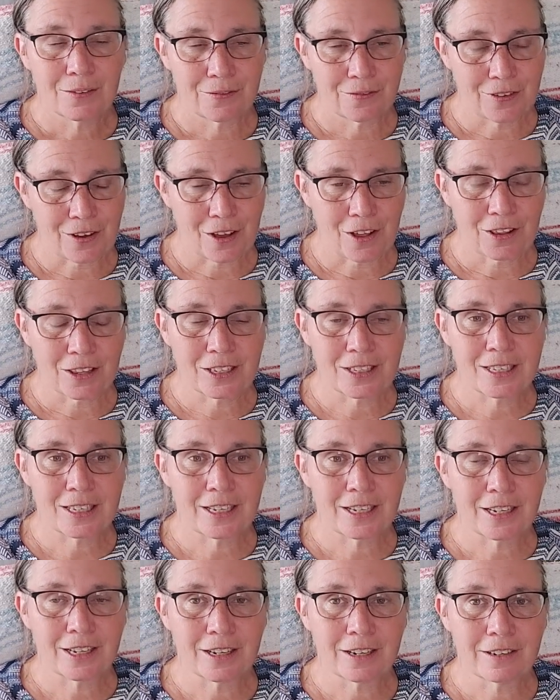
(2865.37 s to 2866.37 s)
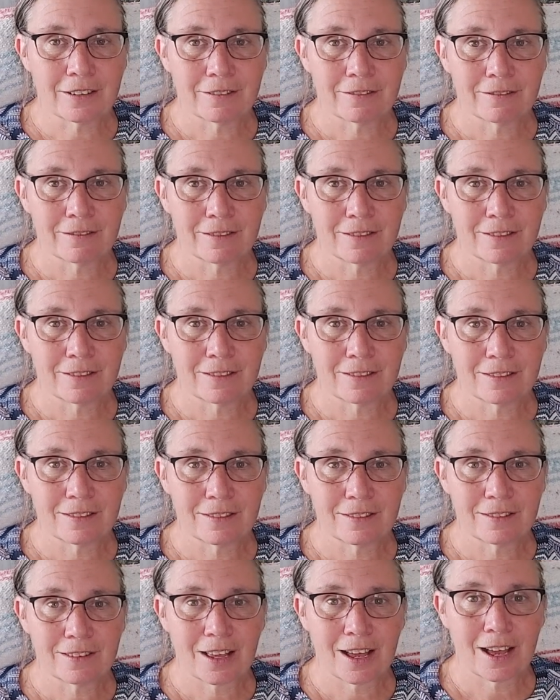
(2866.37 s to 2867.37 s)
fall is here.
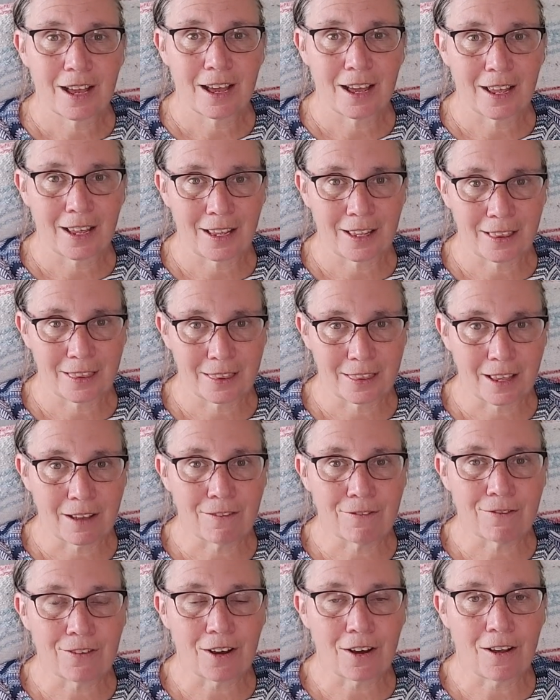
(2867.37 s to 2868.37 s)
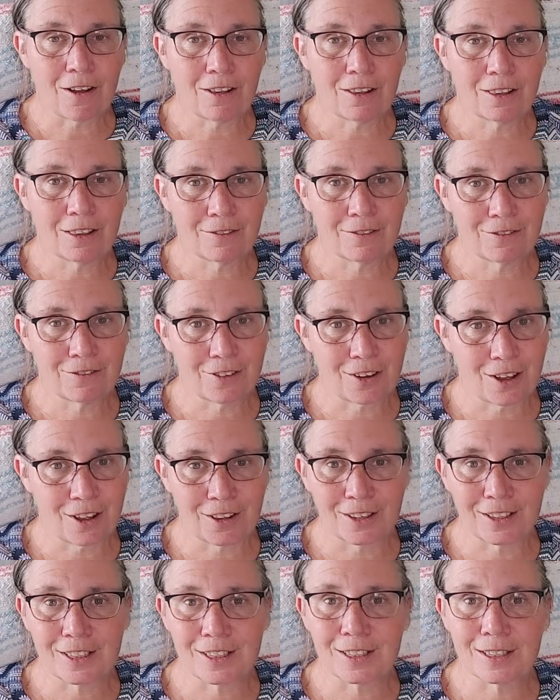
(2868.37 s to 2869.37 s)
I love fall.
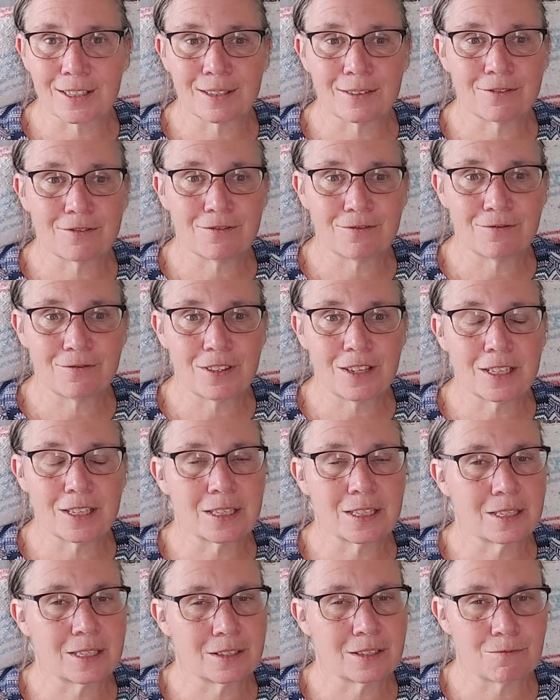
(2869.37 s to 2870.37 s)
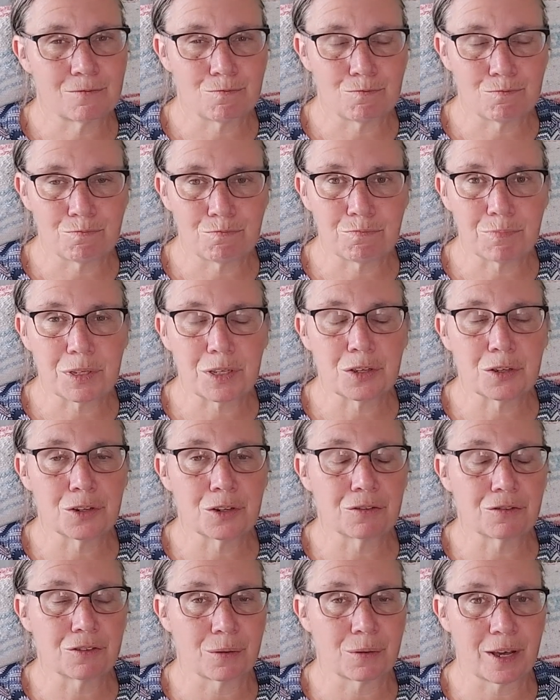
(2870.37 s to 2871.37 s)
It's
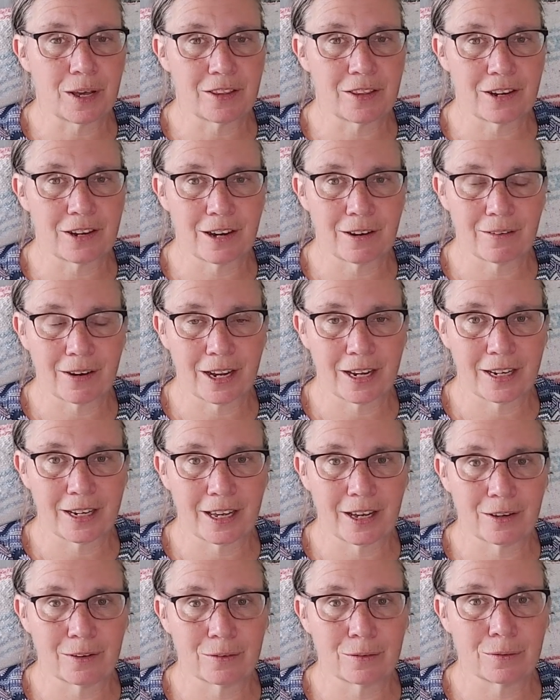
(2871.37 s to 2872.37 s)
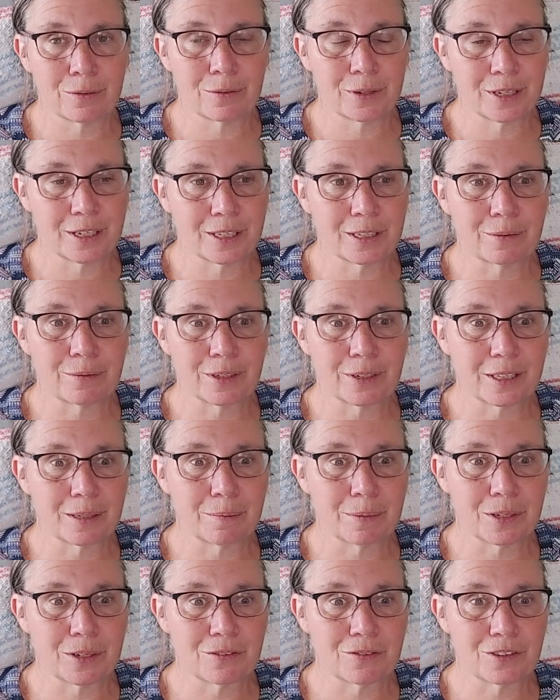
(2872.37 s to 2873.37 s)
beautiful weather here right now. Really, really
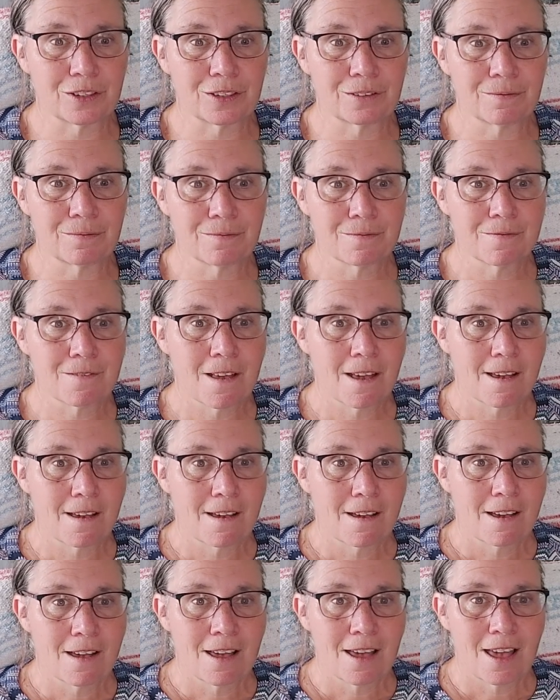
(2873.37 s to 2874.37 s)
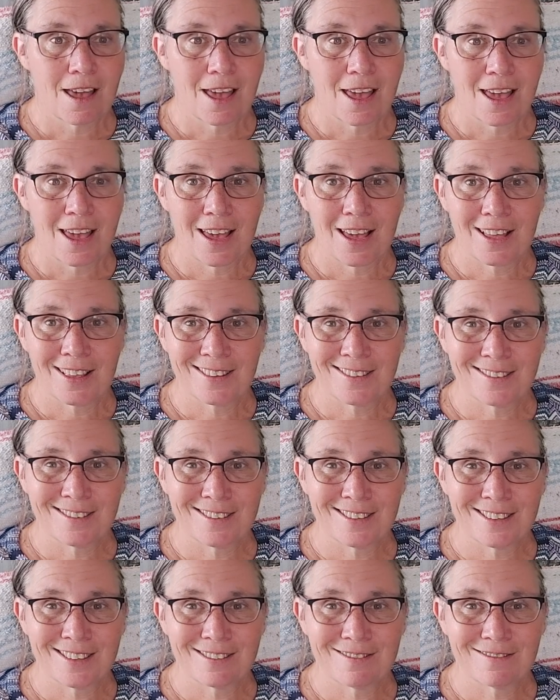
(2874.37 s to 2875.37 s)
beautiful. And
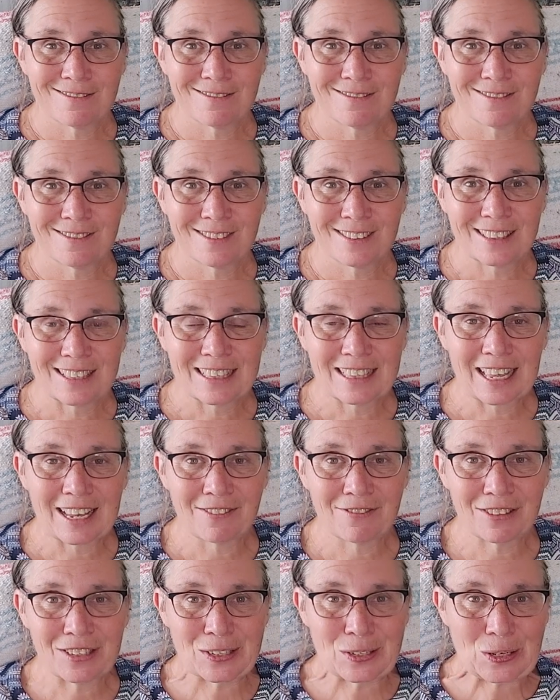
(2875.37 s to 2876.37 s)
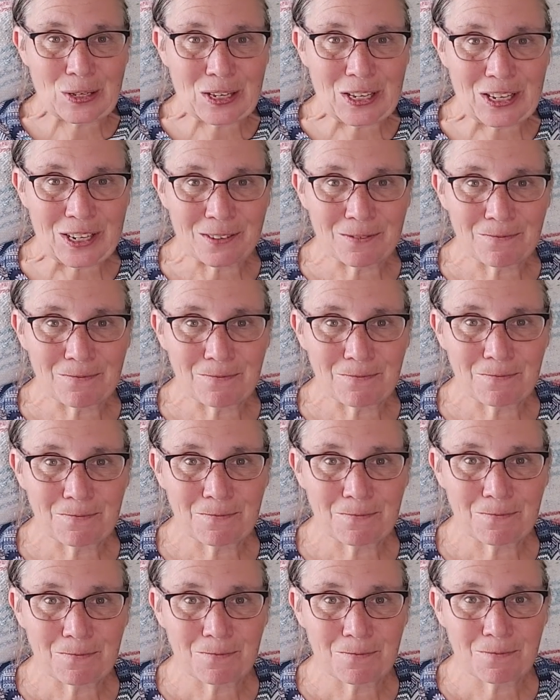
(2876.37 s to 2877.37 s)
life is good.
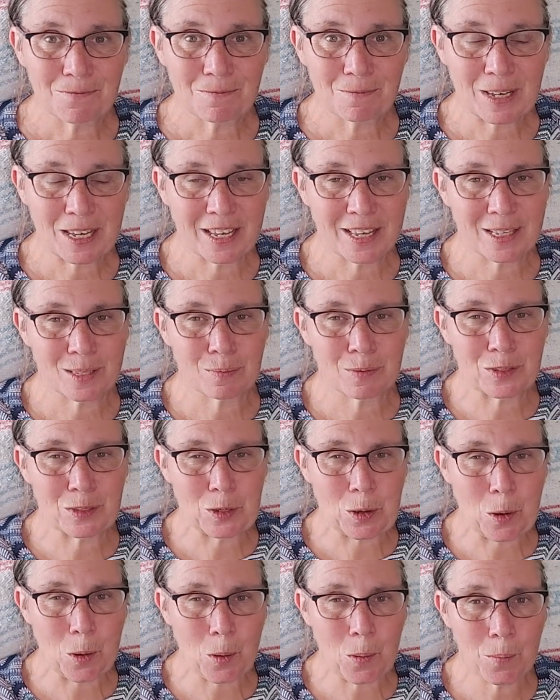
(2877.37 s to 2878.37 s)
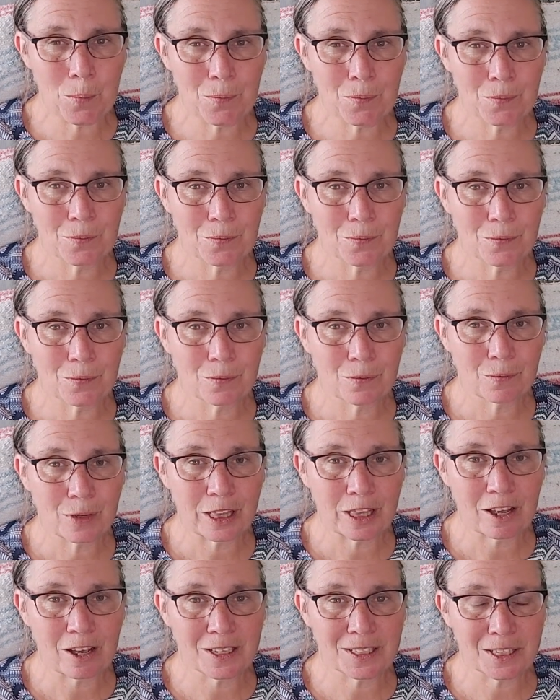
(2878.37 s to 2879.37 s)
My husband's home. We
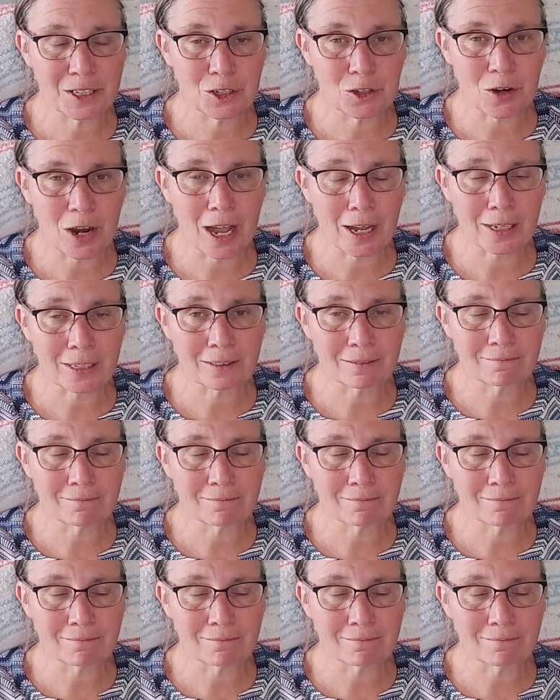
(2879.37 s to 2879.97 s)
lost a truck,